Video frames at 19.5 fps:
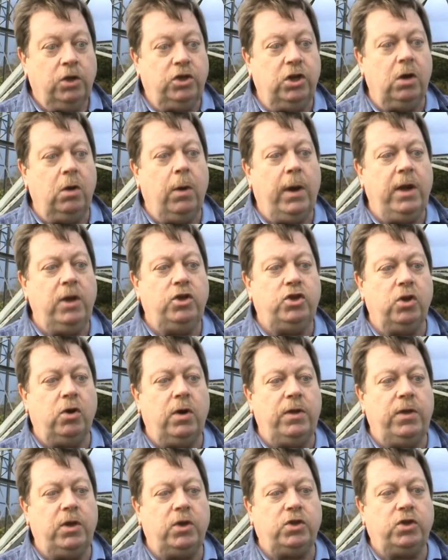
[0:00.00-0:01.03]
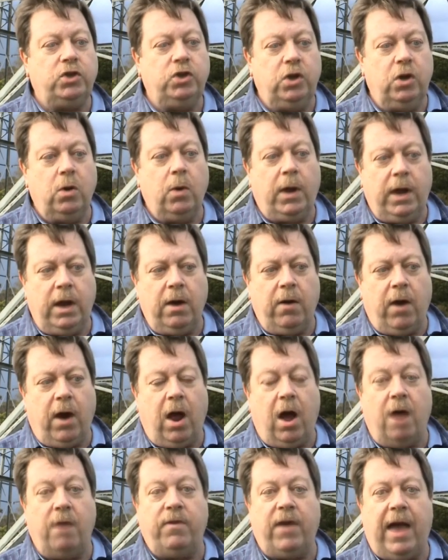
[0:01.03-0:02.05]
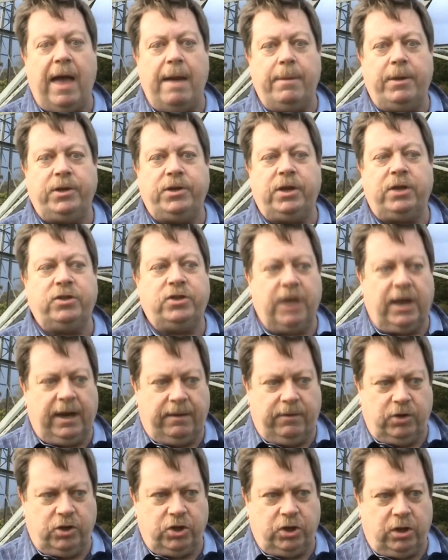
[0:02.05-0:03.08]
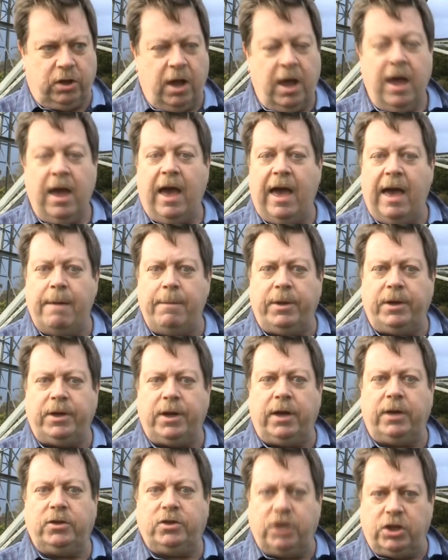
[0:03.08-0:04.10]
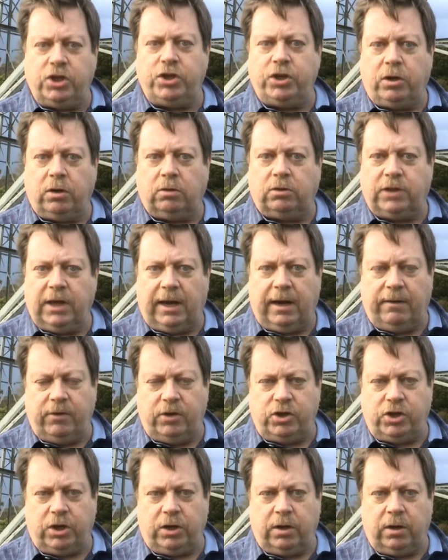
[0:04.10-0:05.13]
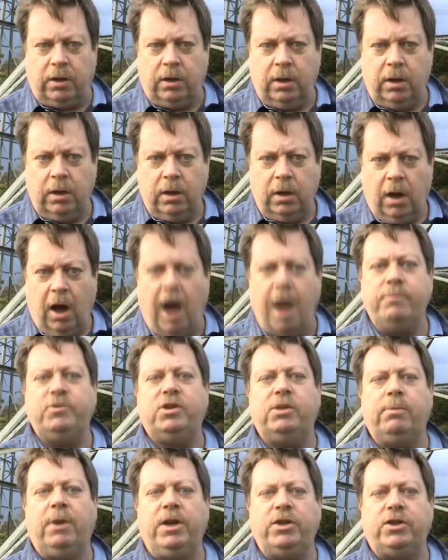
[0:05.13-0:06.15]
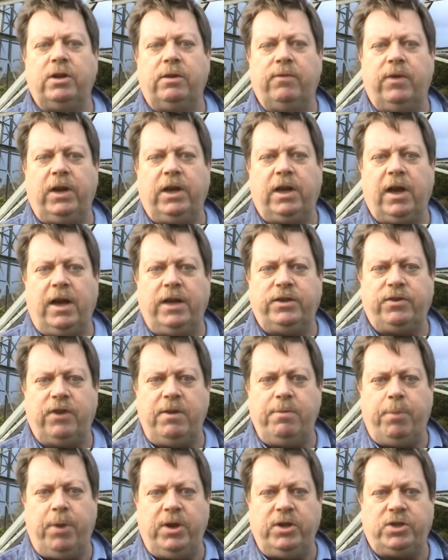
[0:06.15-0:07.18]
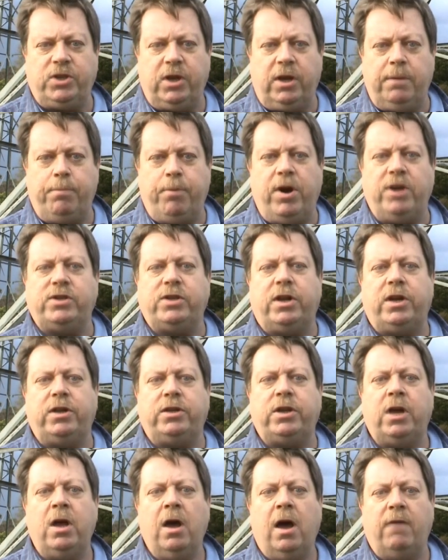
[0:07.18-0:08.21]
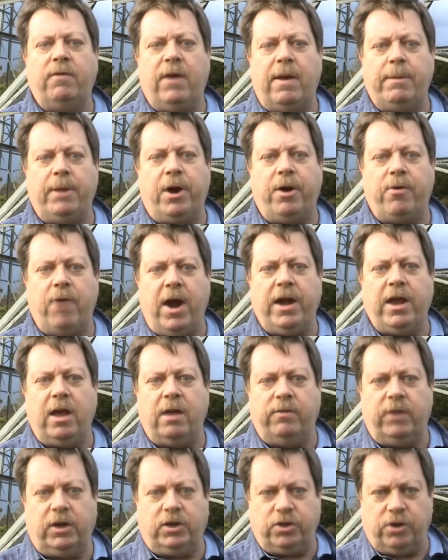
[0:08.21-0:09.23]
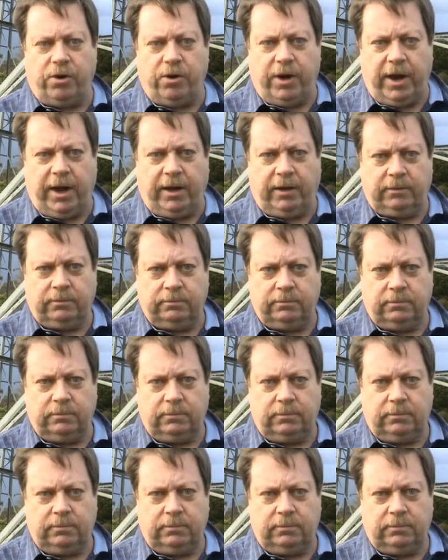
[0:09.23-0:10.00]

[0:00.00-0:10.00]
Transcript: Do enjoy this new era of amateur television, amateur digital television. I'm Jim Linton, VK3PC, President of Amateur Radio Victoria.